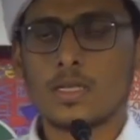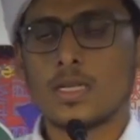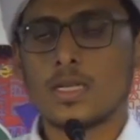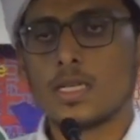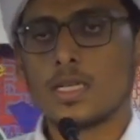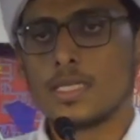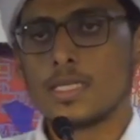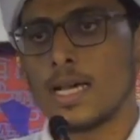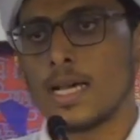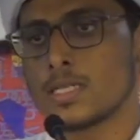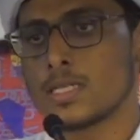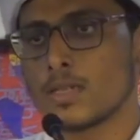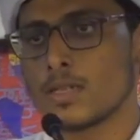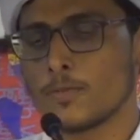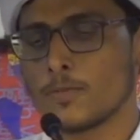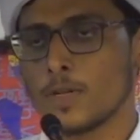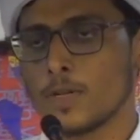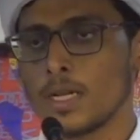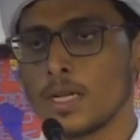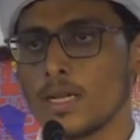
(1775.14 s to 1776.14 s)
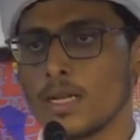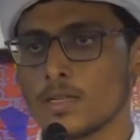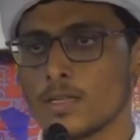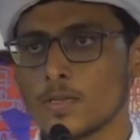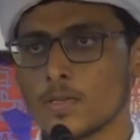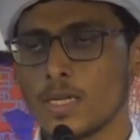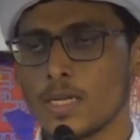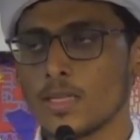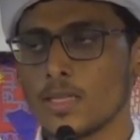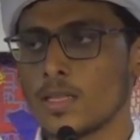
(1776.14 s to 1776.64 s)
the Ashraful Khalq
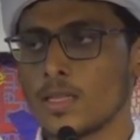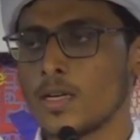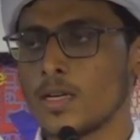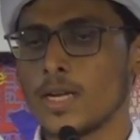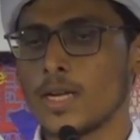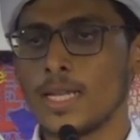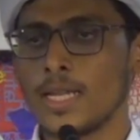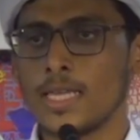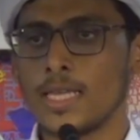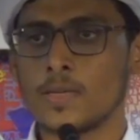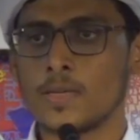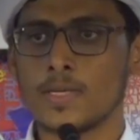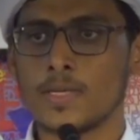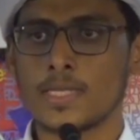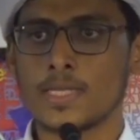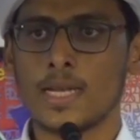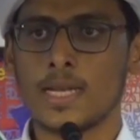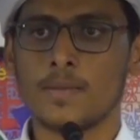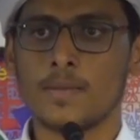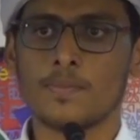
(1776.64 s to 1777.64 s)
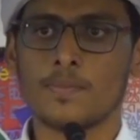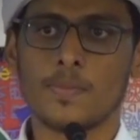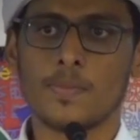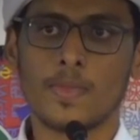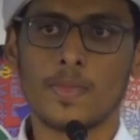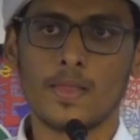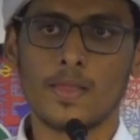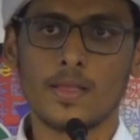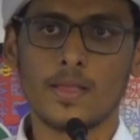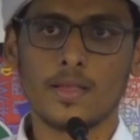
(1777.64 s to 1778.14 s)
sallallahu alayhi wa sallam.
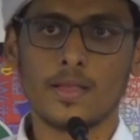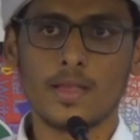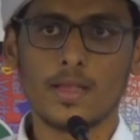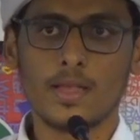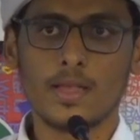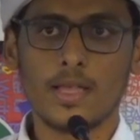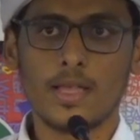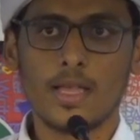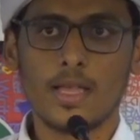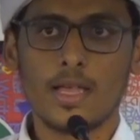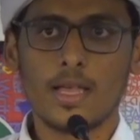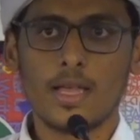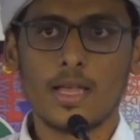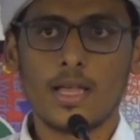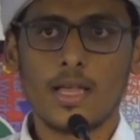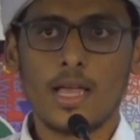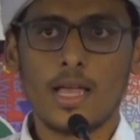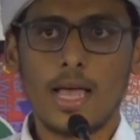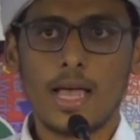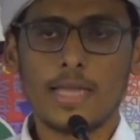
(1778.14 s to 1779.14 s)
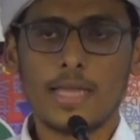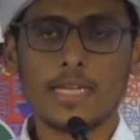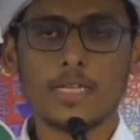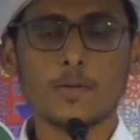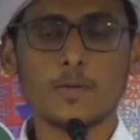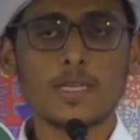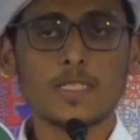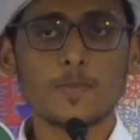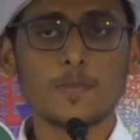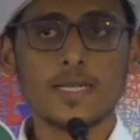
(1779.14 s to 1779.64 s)
And it
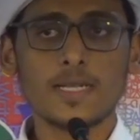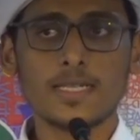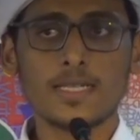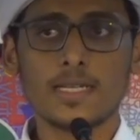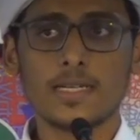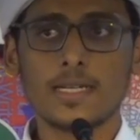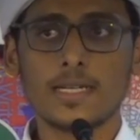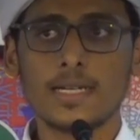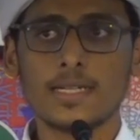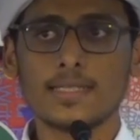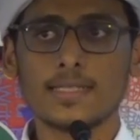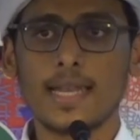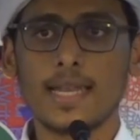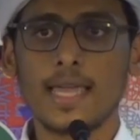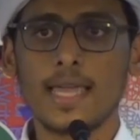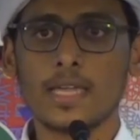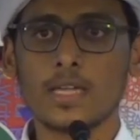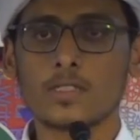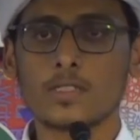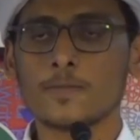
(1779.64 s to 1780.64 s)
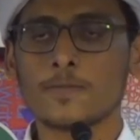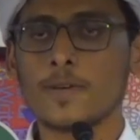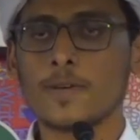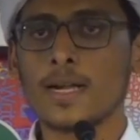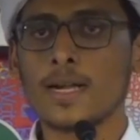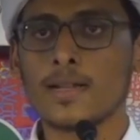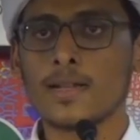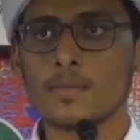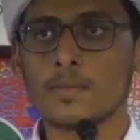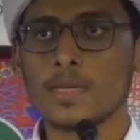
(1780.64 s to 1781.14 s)
was presented in the language of
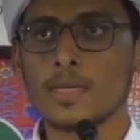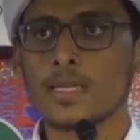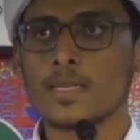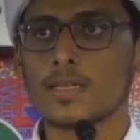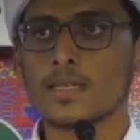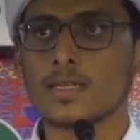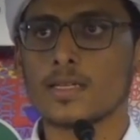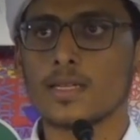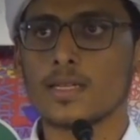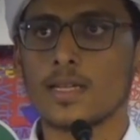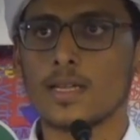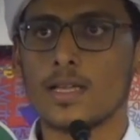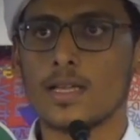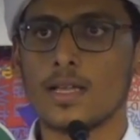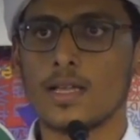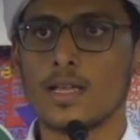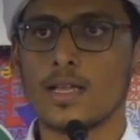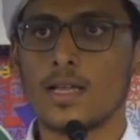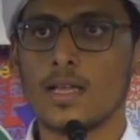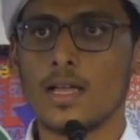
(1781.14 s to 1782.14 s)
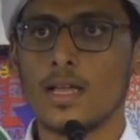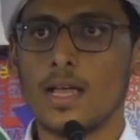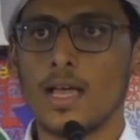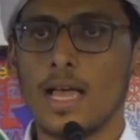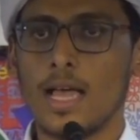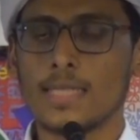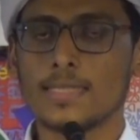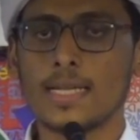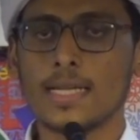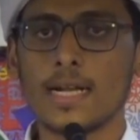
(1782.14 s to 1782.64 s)
Arabic.
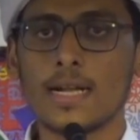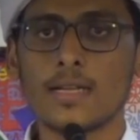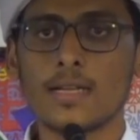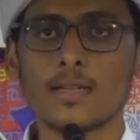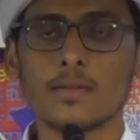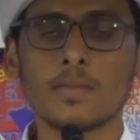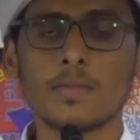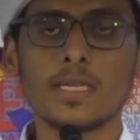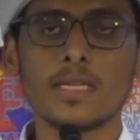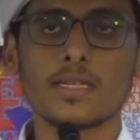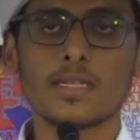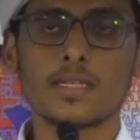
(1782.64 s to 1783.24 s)
And the Arabic